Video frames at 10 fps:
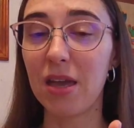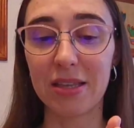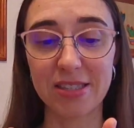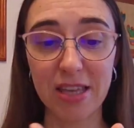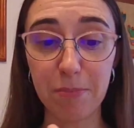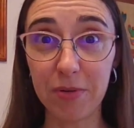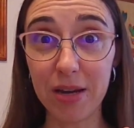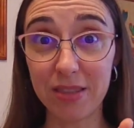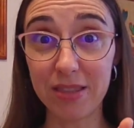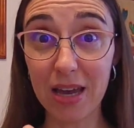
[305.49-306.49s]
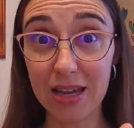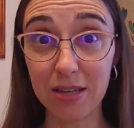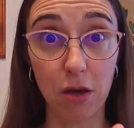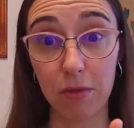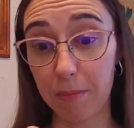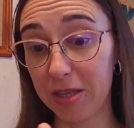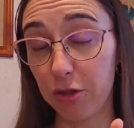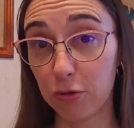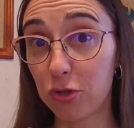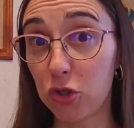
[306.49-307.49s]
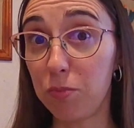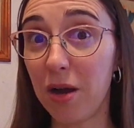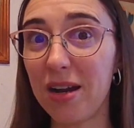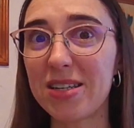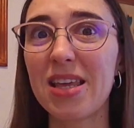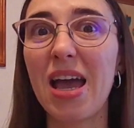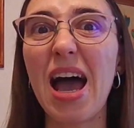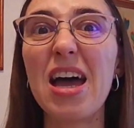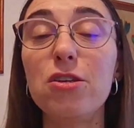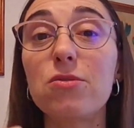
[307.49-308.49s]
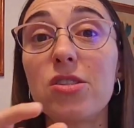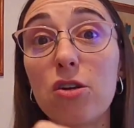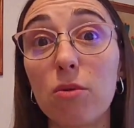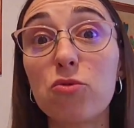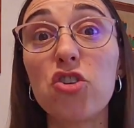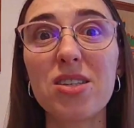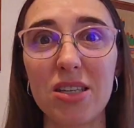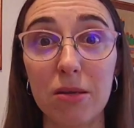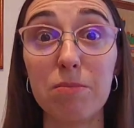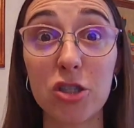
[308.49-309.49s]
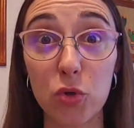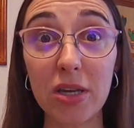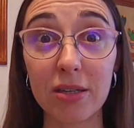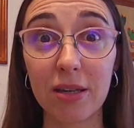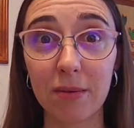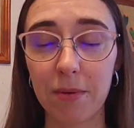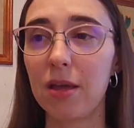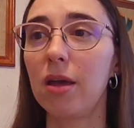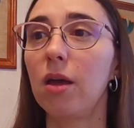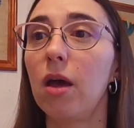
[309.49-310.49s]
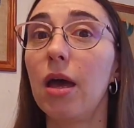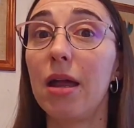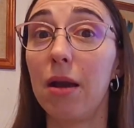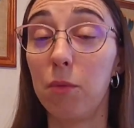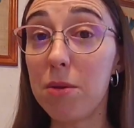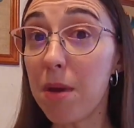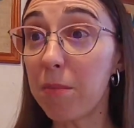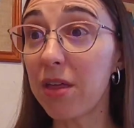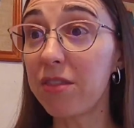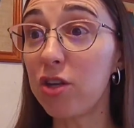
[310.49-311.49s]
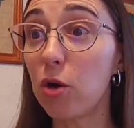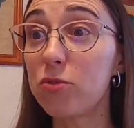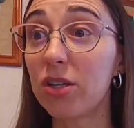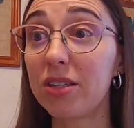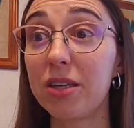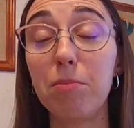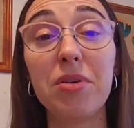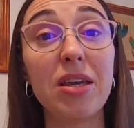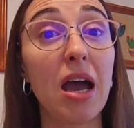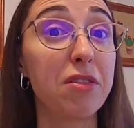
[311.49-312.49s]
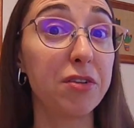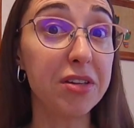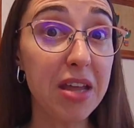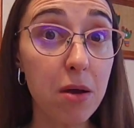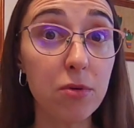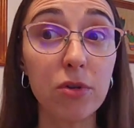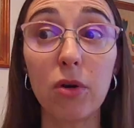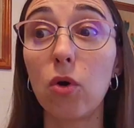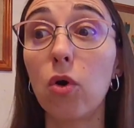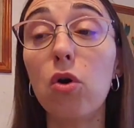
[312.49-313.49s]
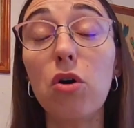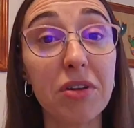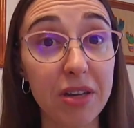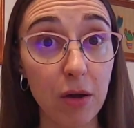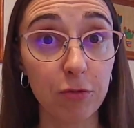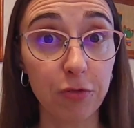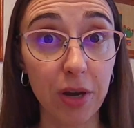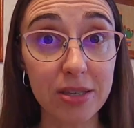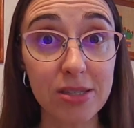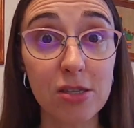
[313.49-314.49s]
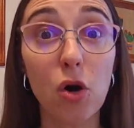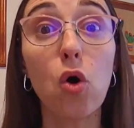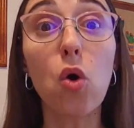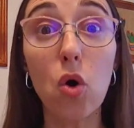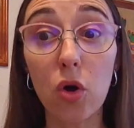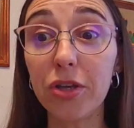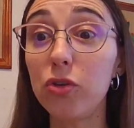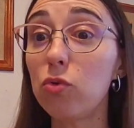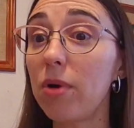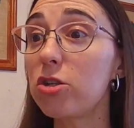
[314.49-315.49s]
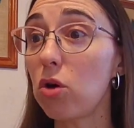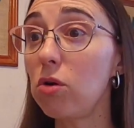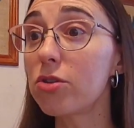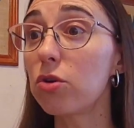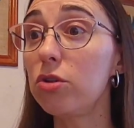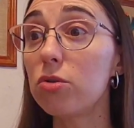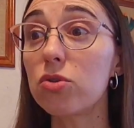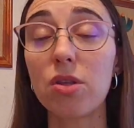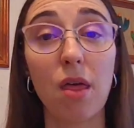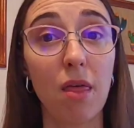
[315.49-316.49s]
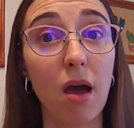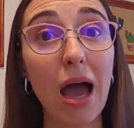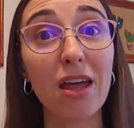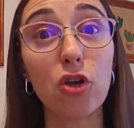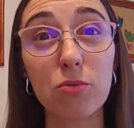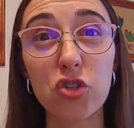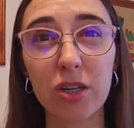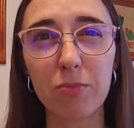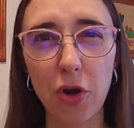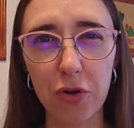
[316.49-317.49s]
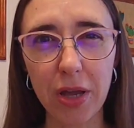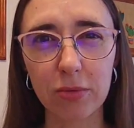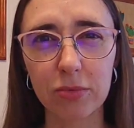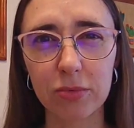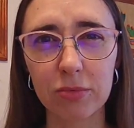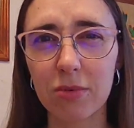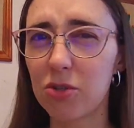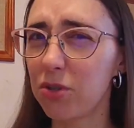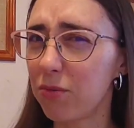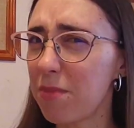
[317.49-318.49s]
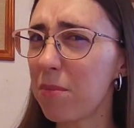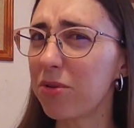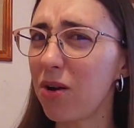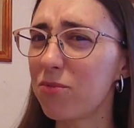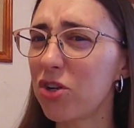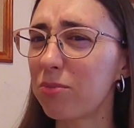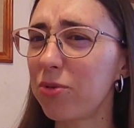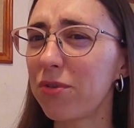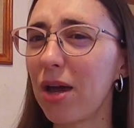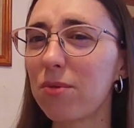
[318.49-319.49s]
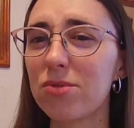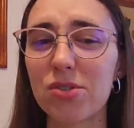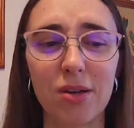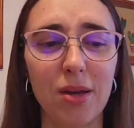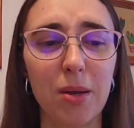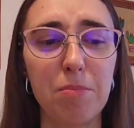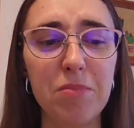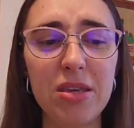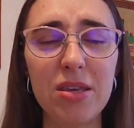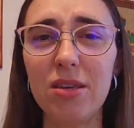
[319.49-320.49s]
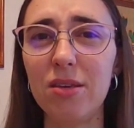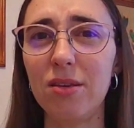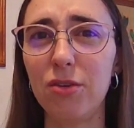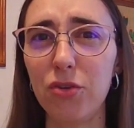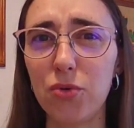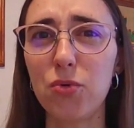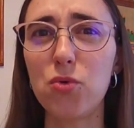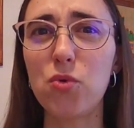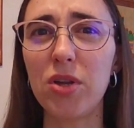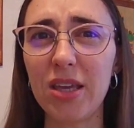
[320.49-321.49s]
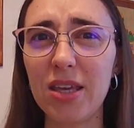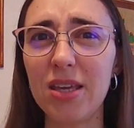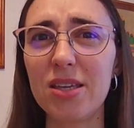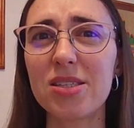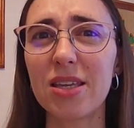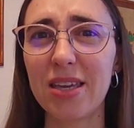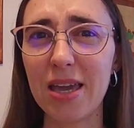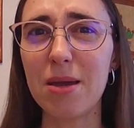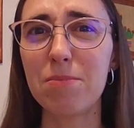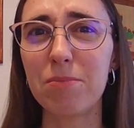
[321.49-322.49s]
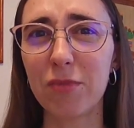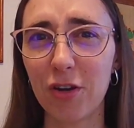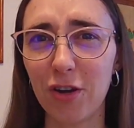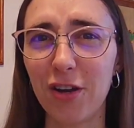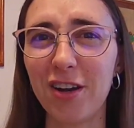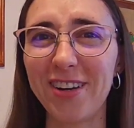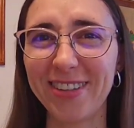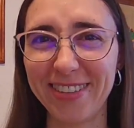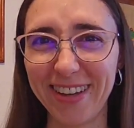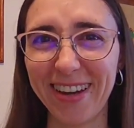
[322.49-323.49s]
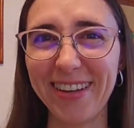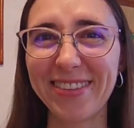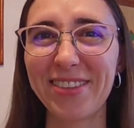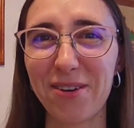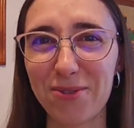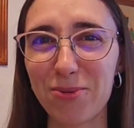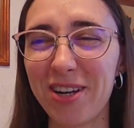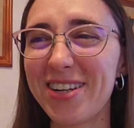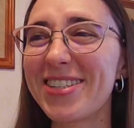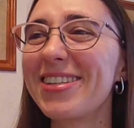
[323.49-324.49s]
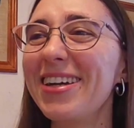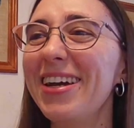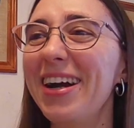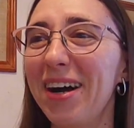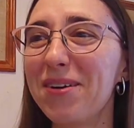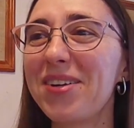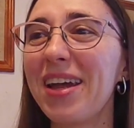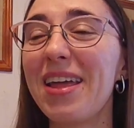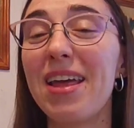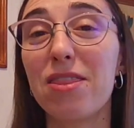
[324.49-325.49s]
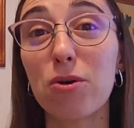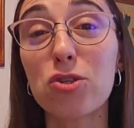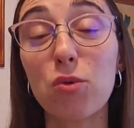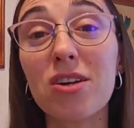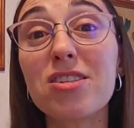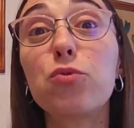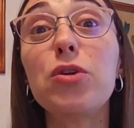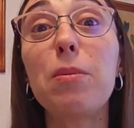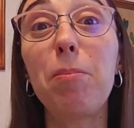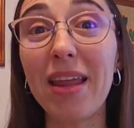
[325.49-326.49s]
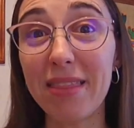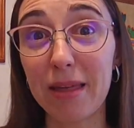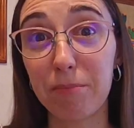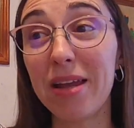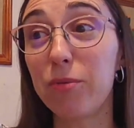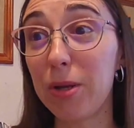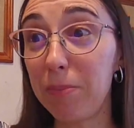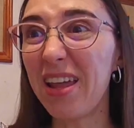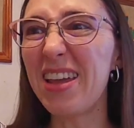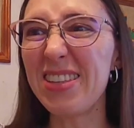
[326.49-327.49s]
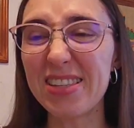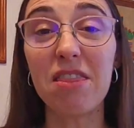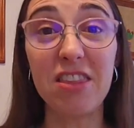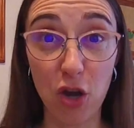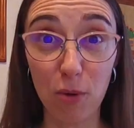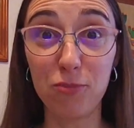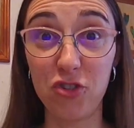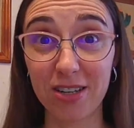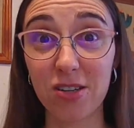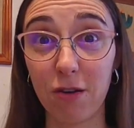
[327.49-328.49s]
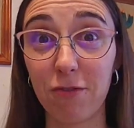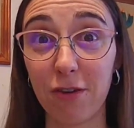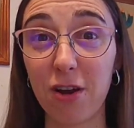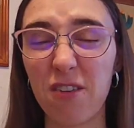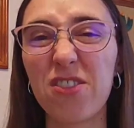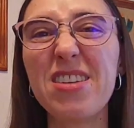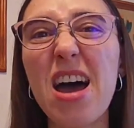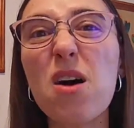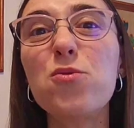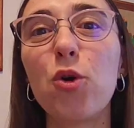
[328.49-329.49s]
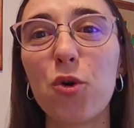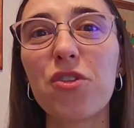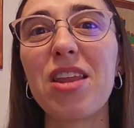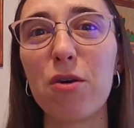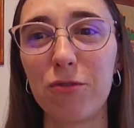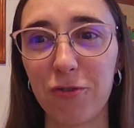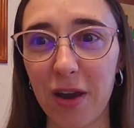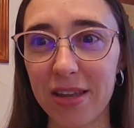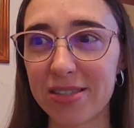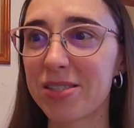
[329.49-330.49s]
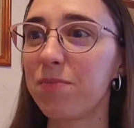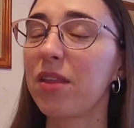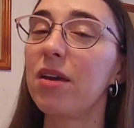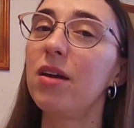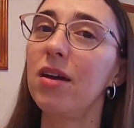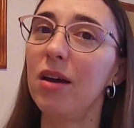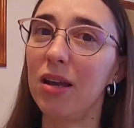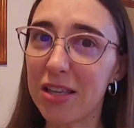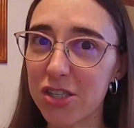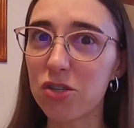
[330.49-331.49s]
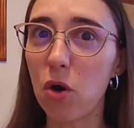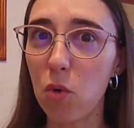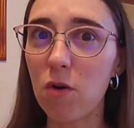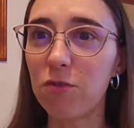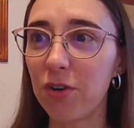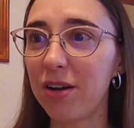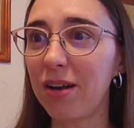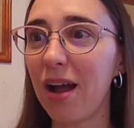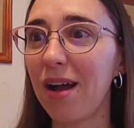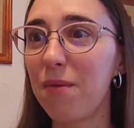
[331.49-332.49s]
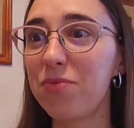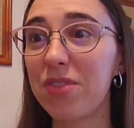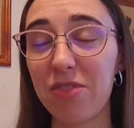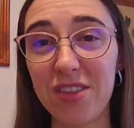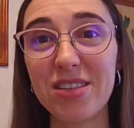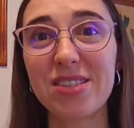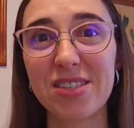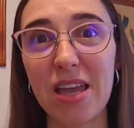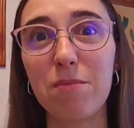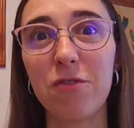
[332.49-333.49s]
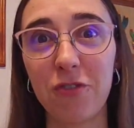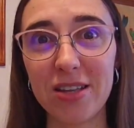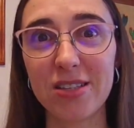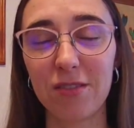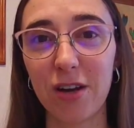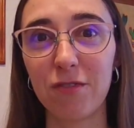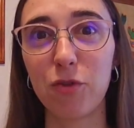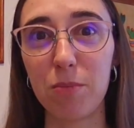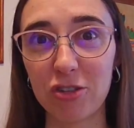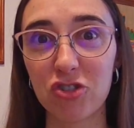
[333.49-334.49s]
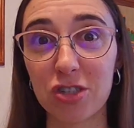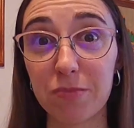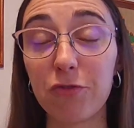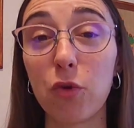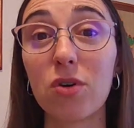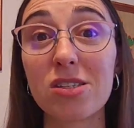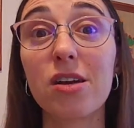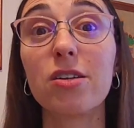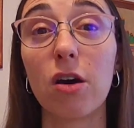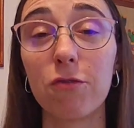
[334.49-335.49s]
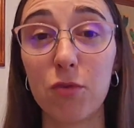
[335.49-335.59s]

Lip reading: Separate those two parts and use the object in between. Remember that the object can be either a noun or a noun phrase, or you might also use an object pronoun. Do you remember object pronouns? Me, you, it, him, her, yeah, those words? Okay, those words that might replace the object of the verb, the noun or the noun phrase. Let's go over this same phrasal verb we mentioned before. Turn off.